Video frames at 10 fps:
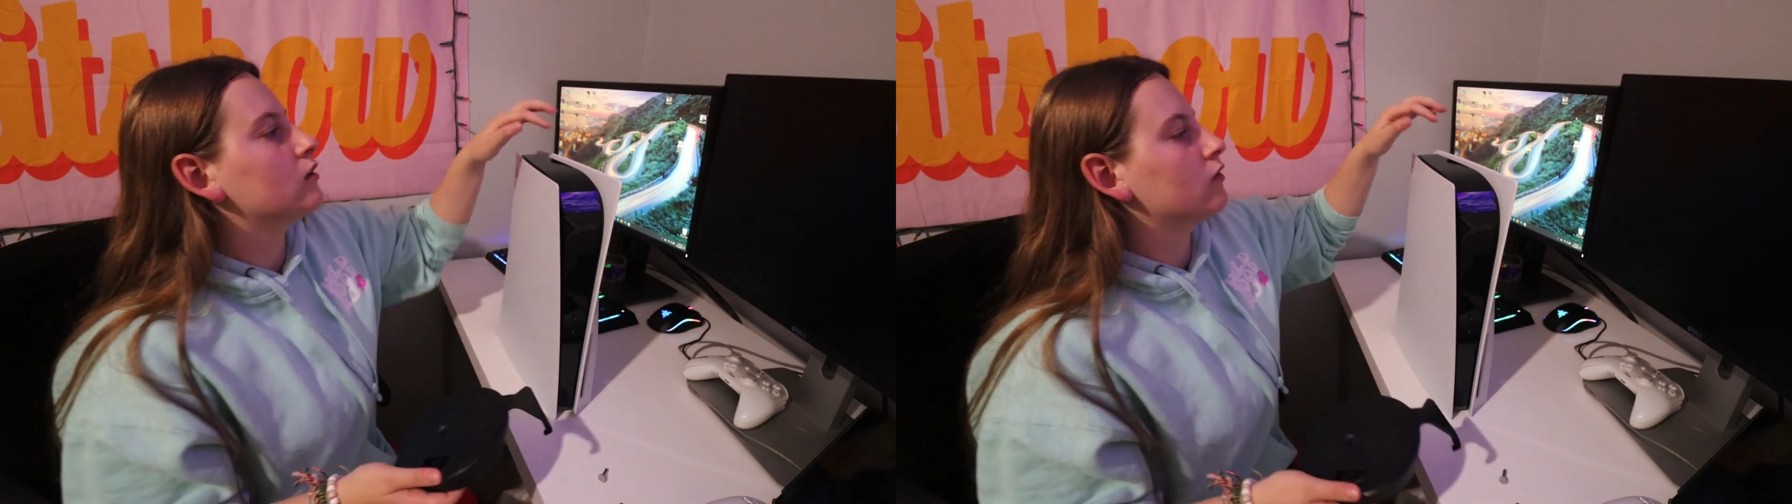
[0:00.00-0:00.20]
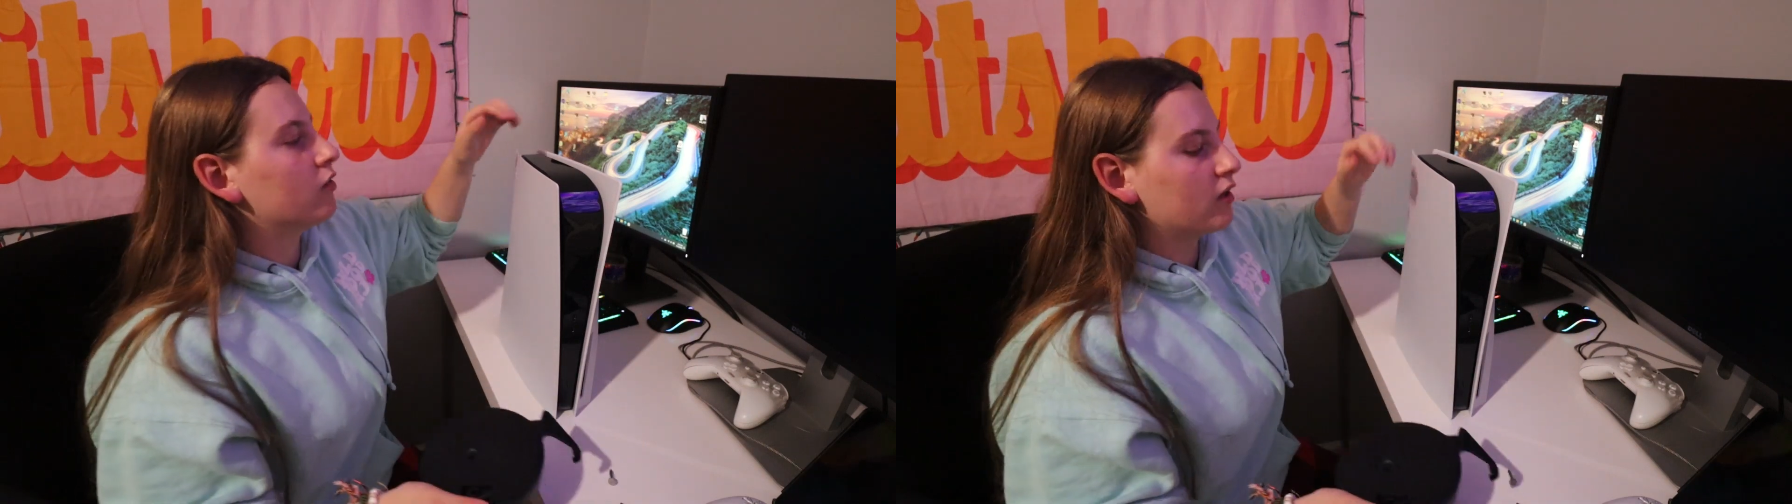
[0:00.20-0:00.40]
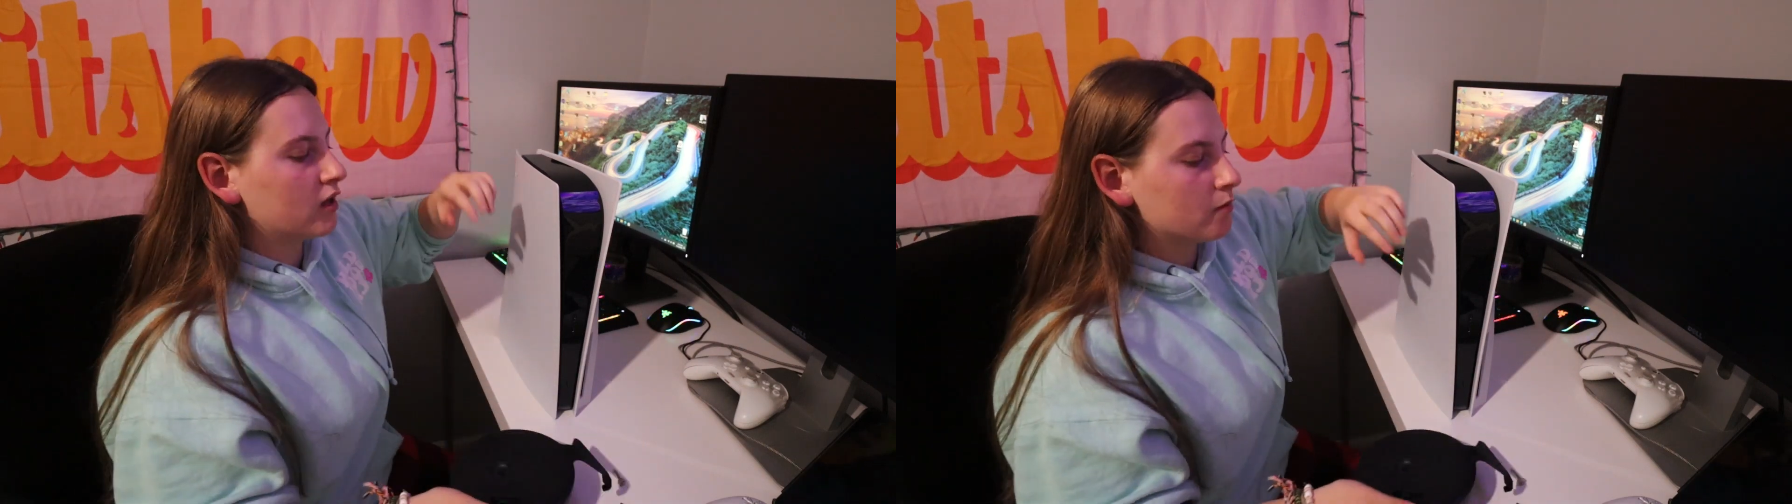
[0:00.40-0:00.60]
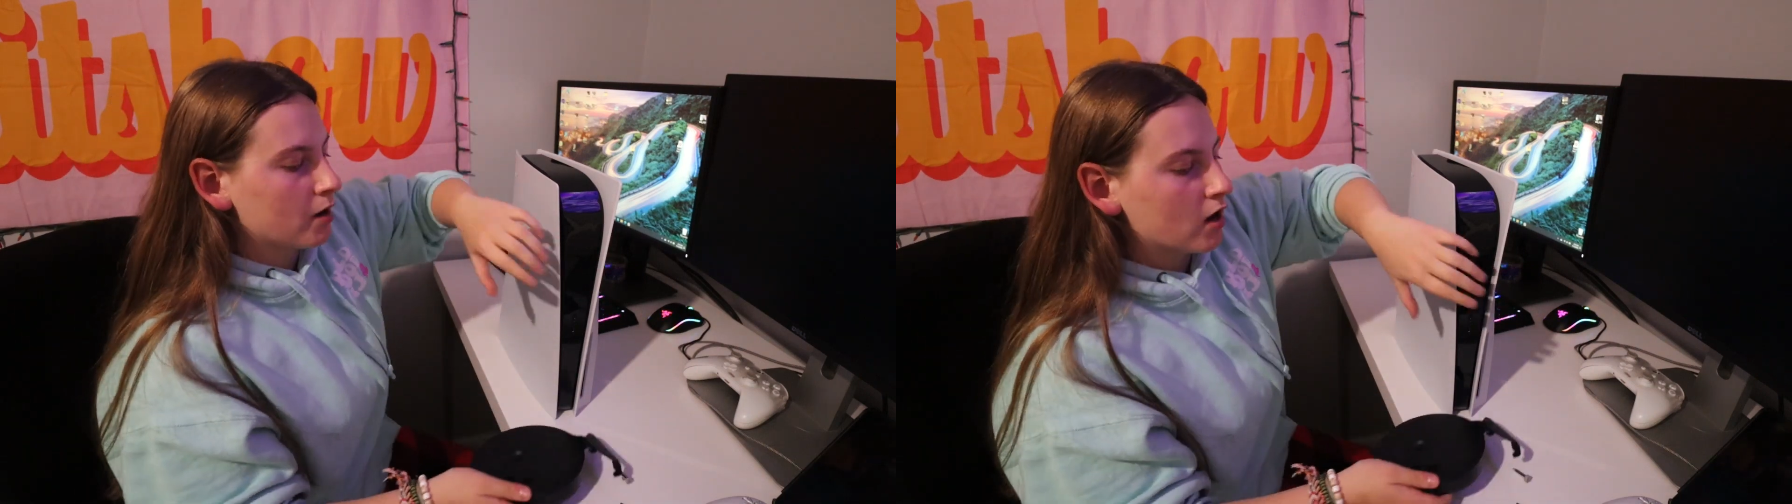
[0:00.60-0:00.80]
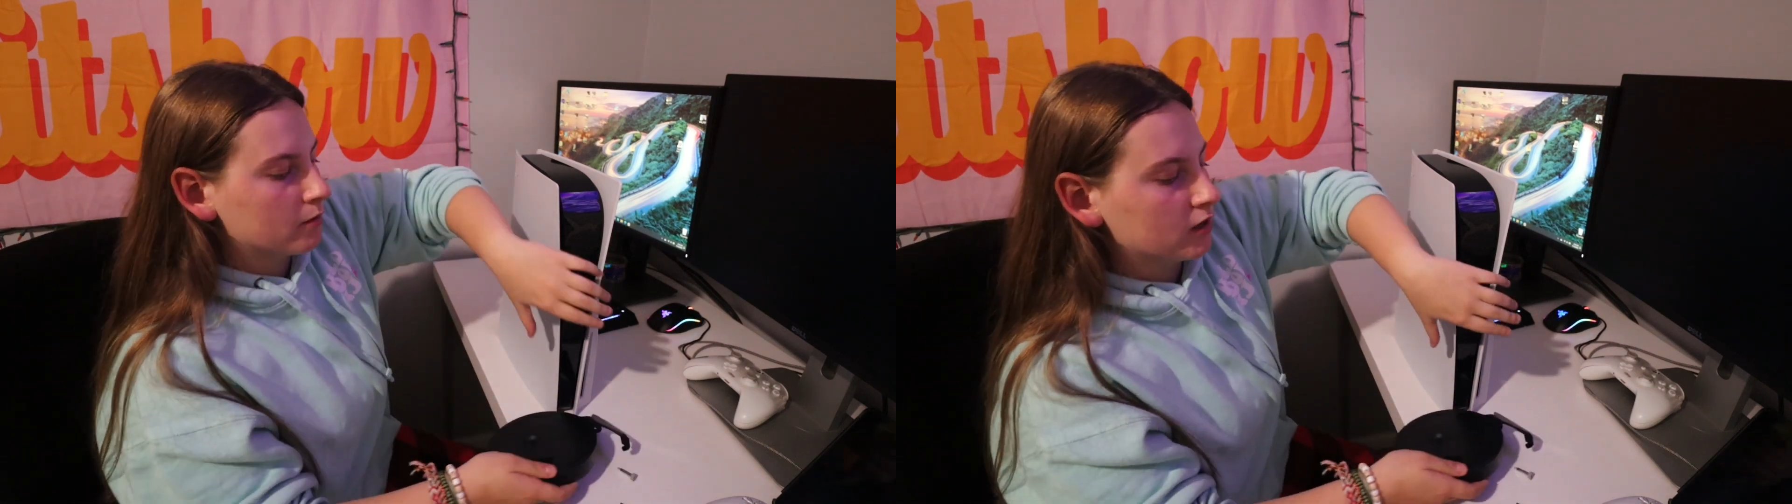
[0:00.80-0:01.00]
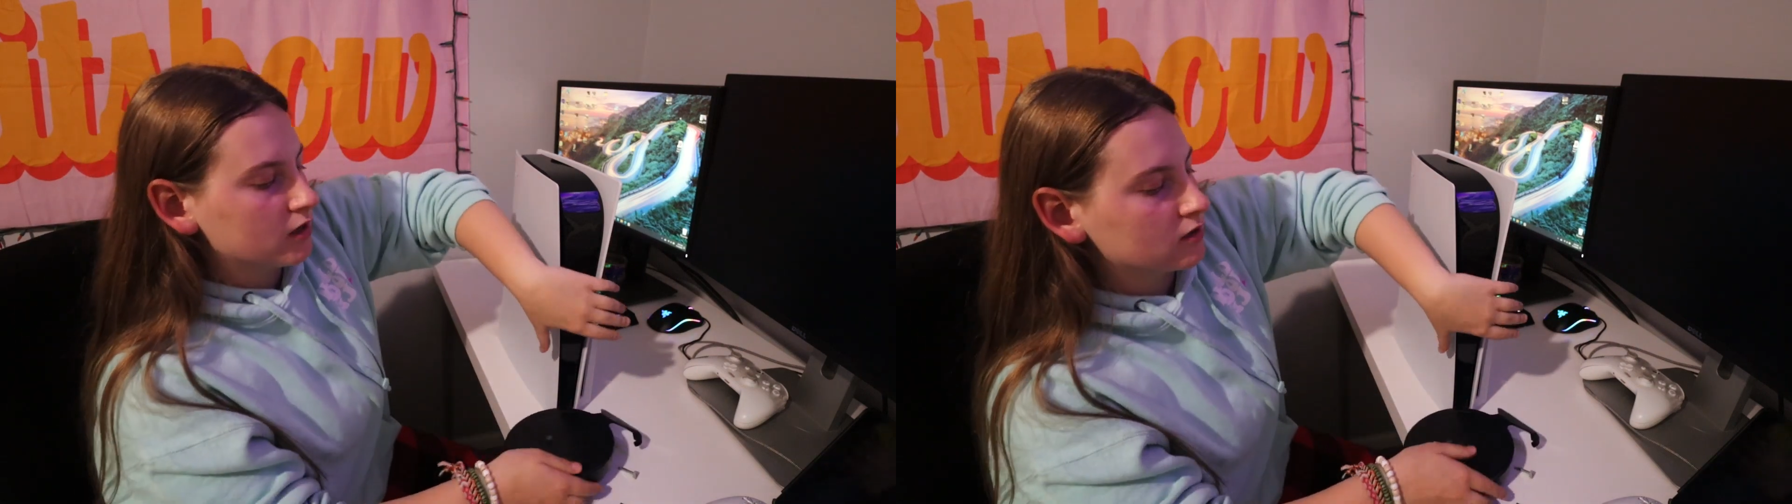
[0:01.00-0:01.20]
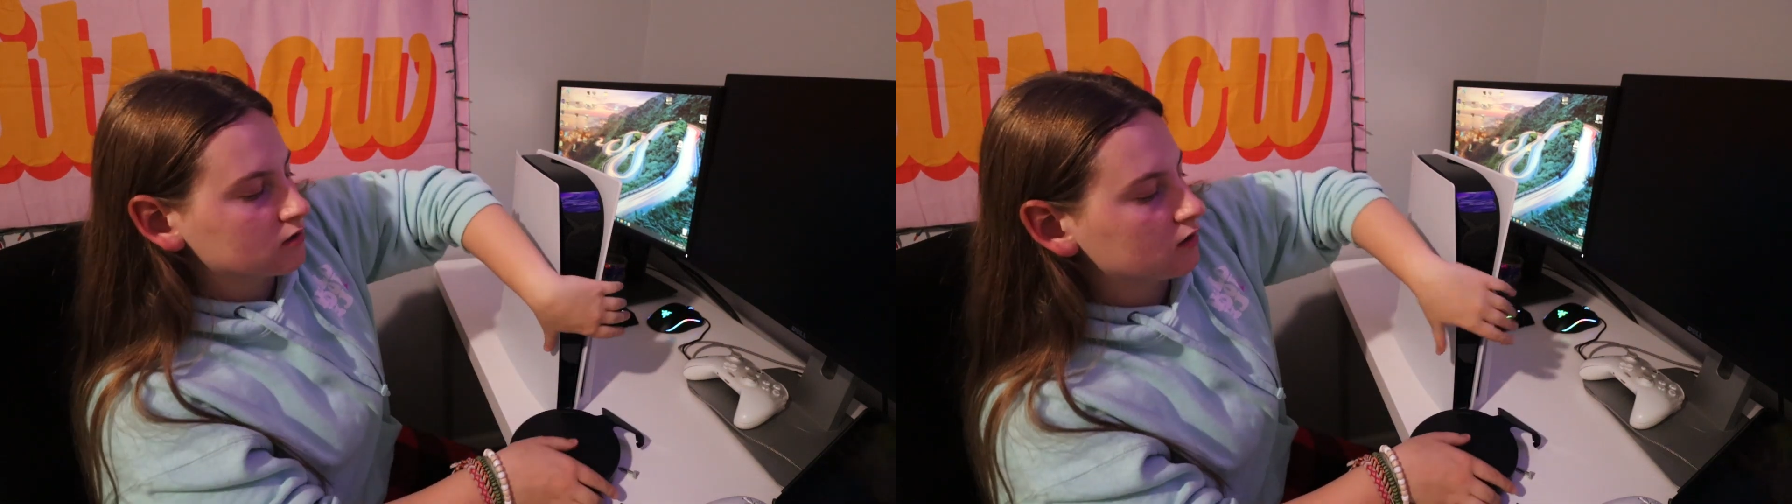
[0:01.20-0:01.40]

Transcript: little thing at the bottom of this,